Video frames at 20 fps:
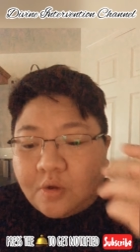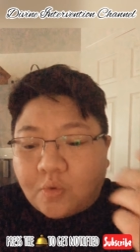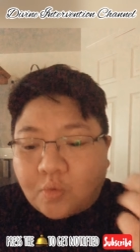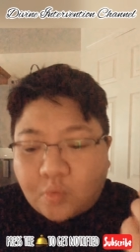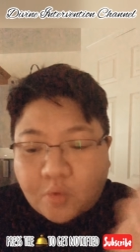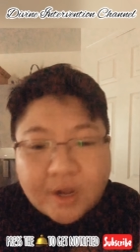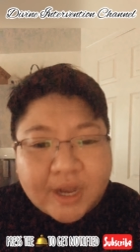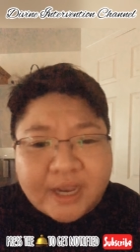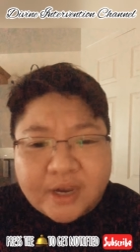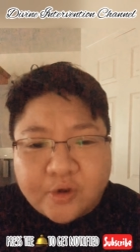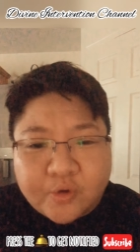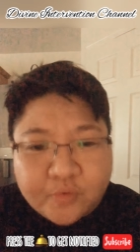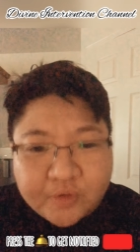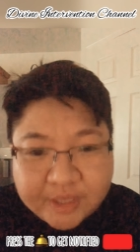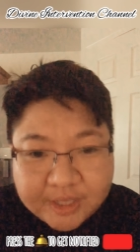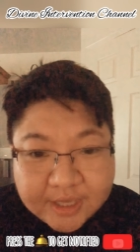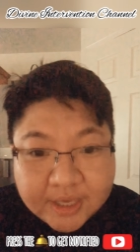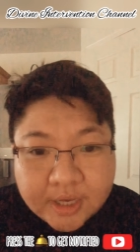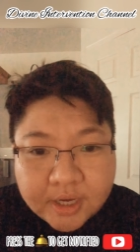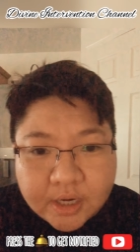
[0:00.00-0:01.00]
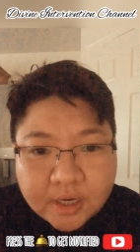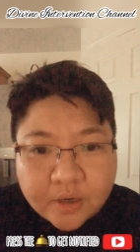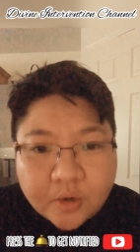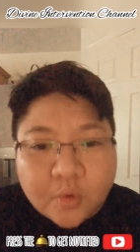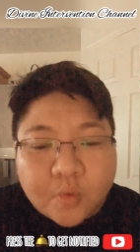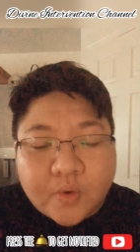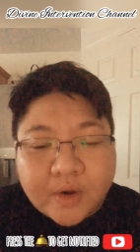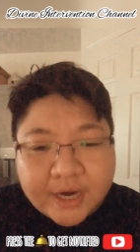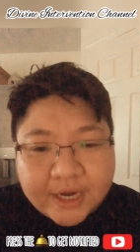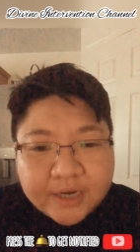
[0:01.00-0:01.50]
Why are we here?
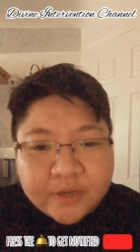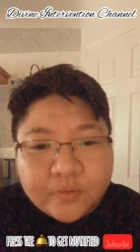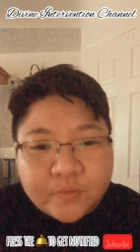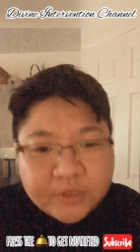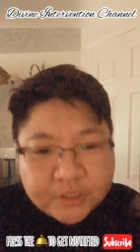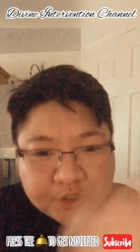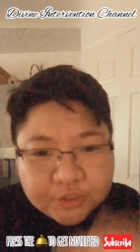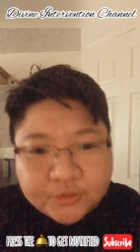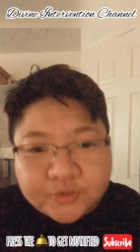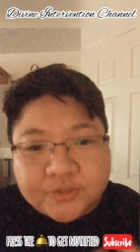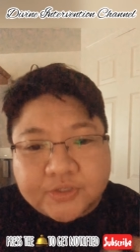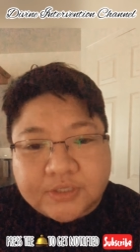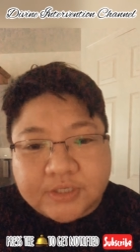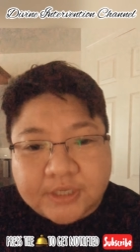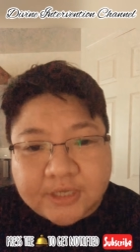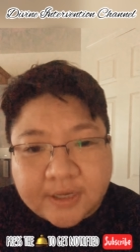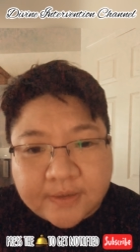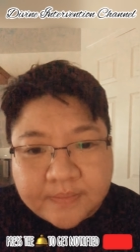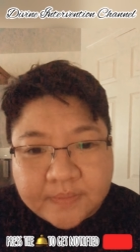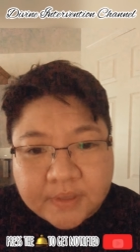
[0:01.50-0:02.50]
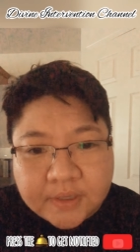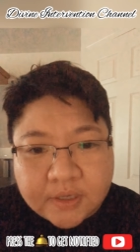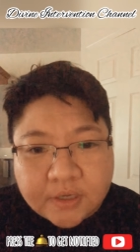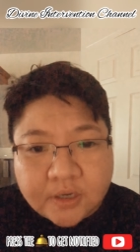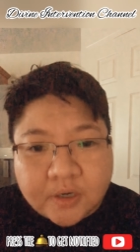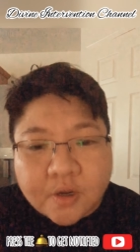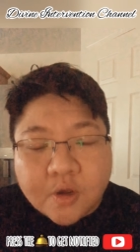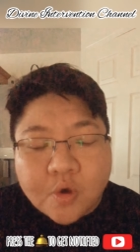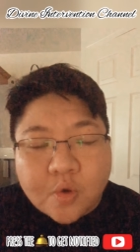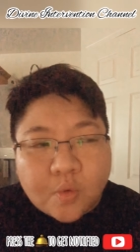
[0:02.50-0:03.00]
Why did we choose to come
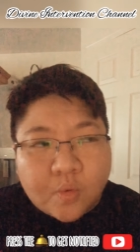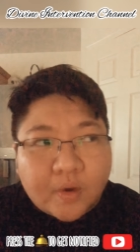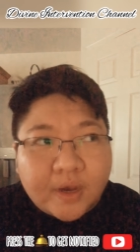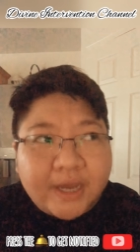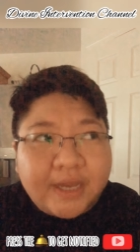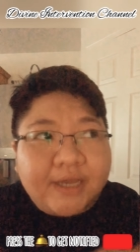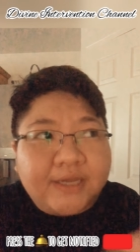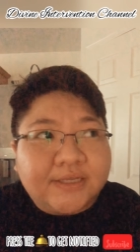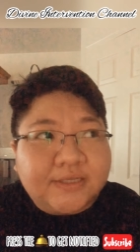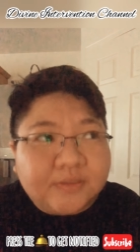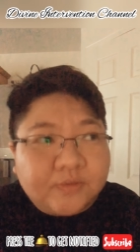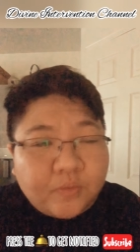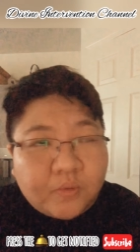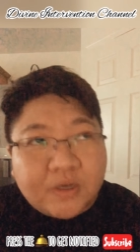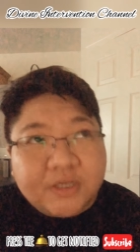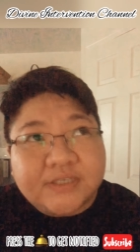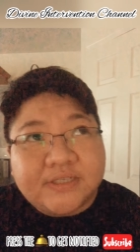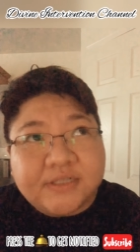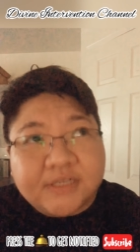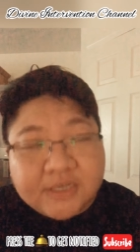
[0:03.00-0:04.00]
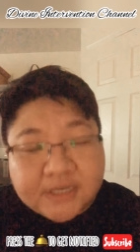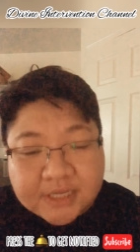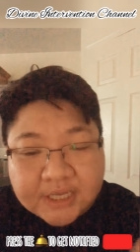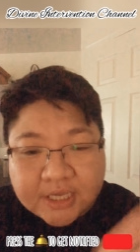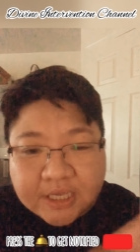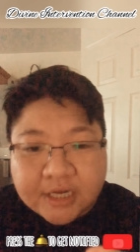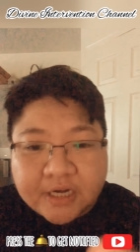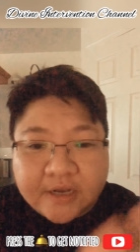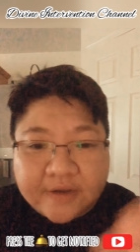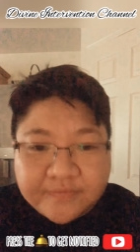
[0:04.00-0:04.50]
here? Why was the
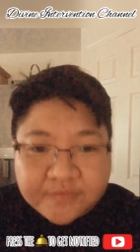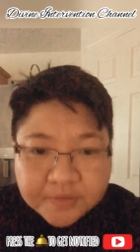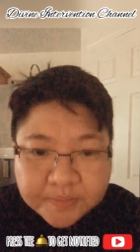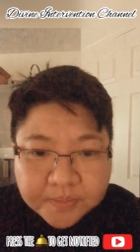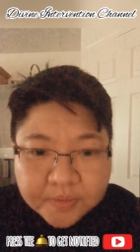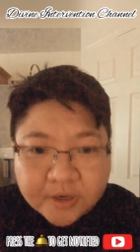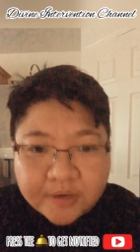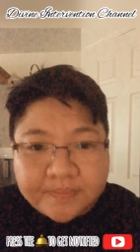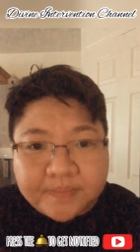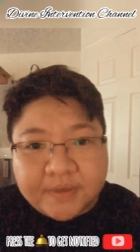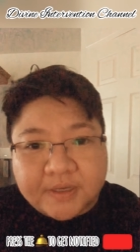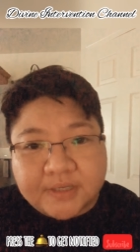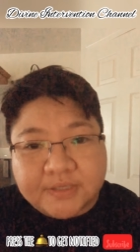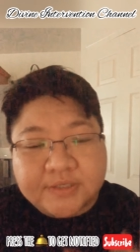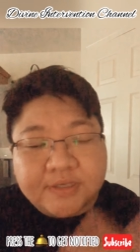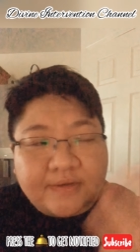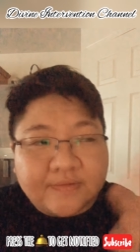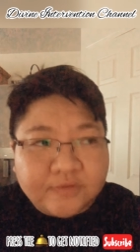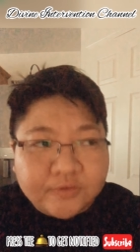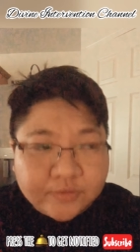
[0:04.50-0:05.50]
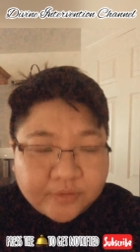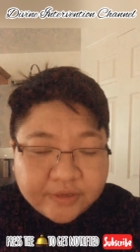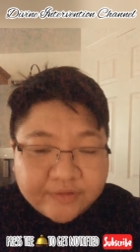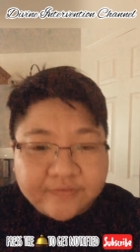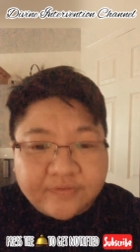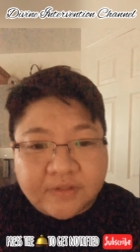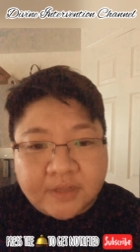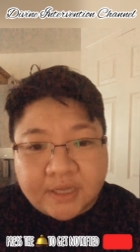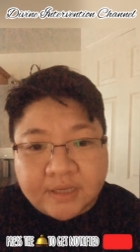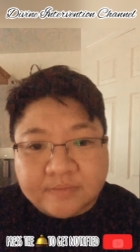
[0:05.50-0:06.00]
need of the purpose of twin
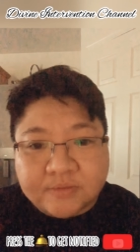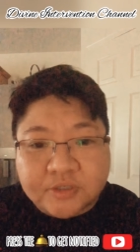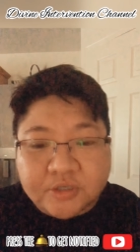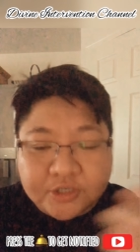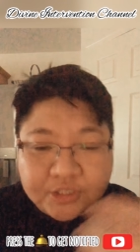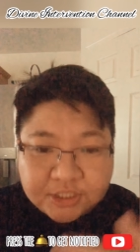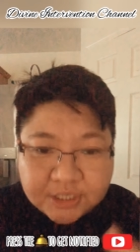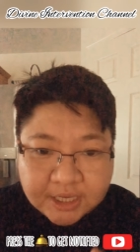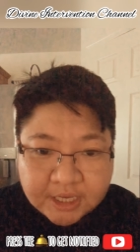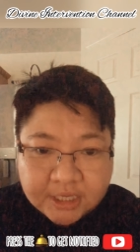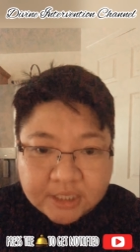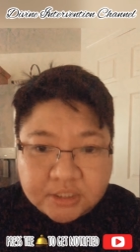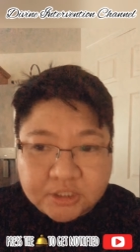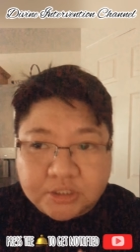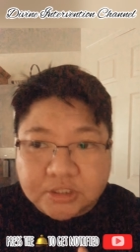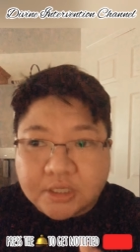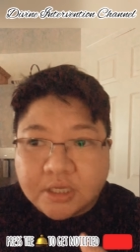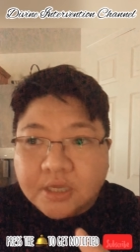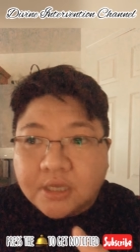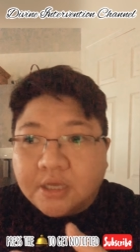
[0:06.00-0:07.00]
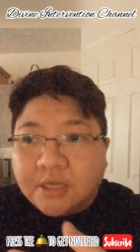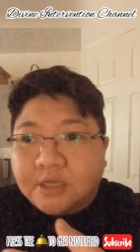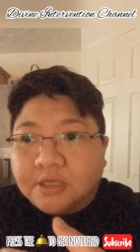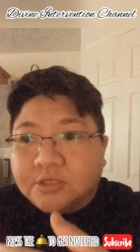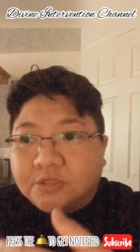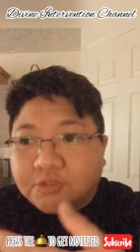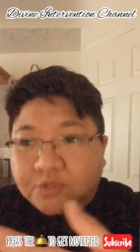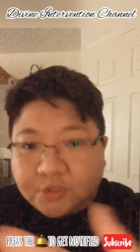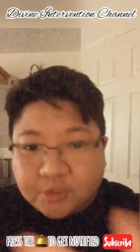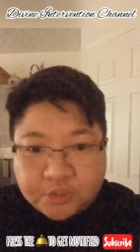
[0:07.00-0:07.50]
flames to change
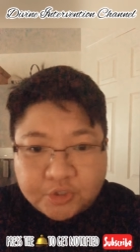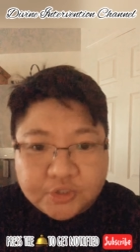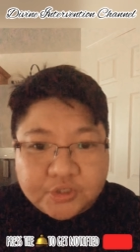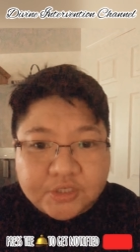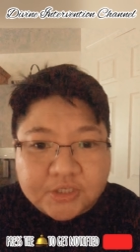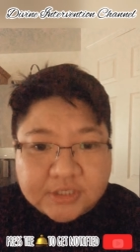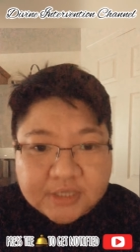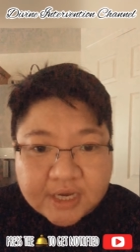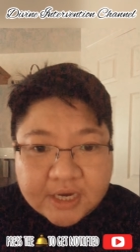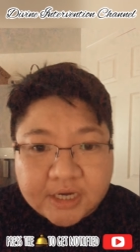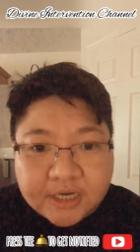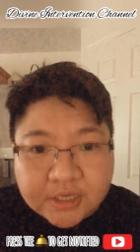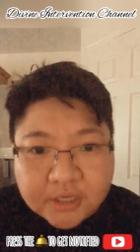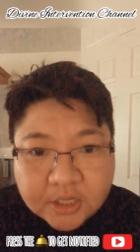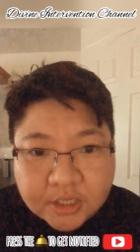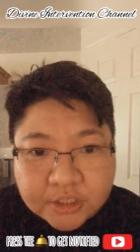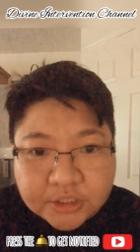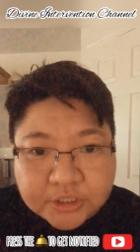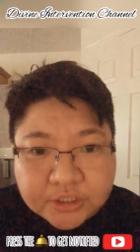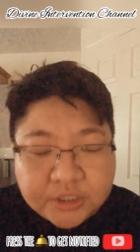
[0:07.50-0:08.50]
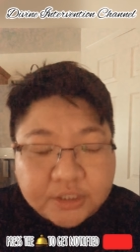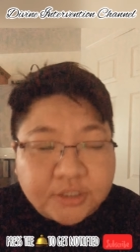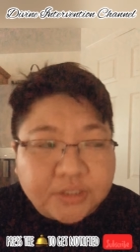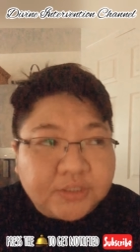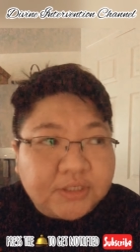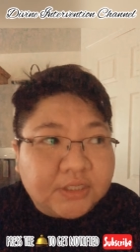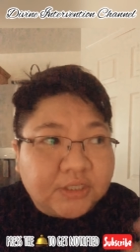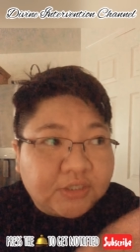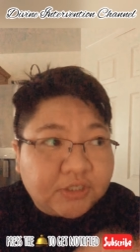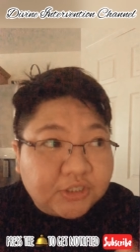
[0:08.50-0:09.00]
social society
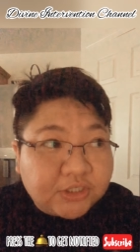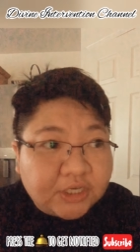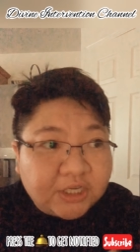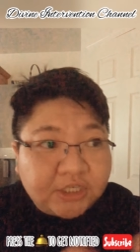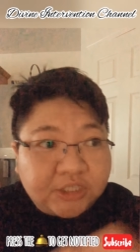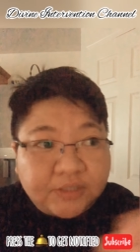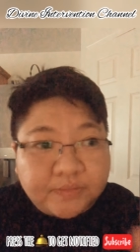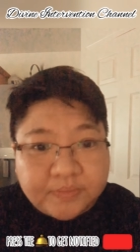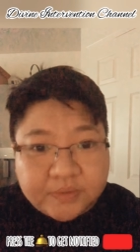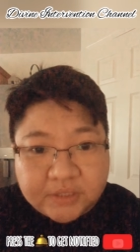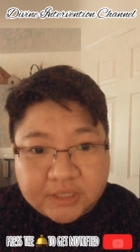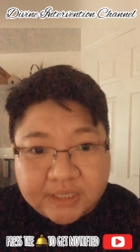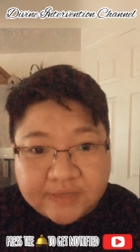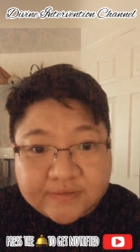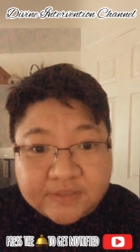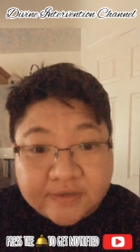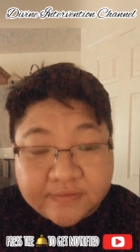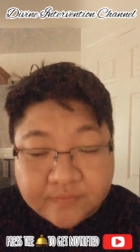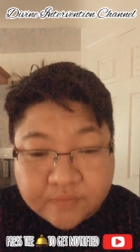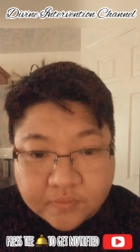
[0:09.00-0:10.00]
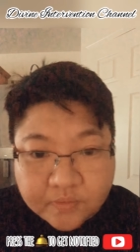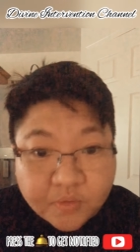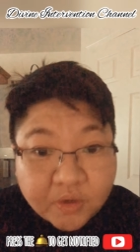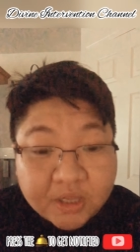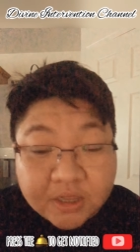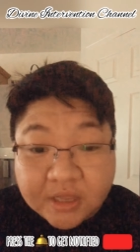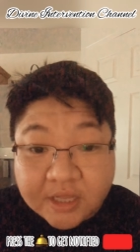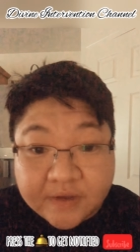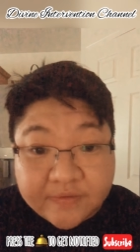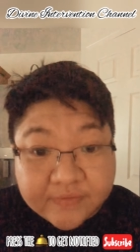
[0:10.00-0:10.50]
cultures and to change the beliefs of
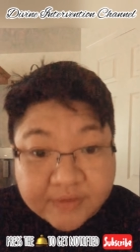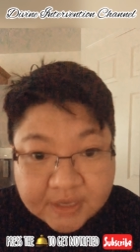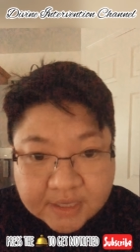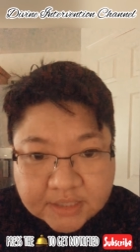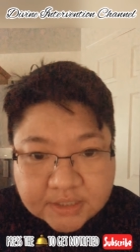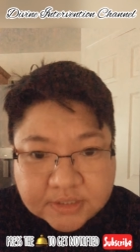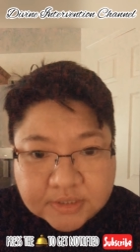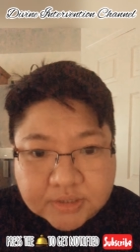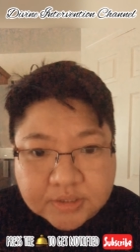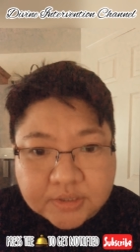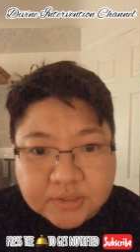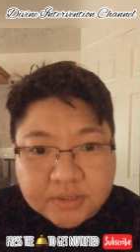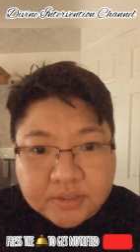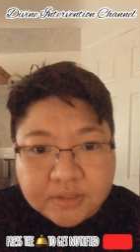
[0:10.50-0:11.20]
what love is?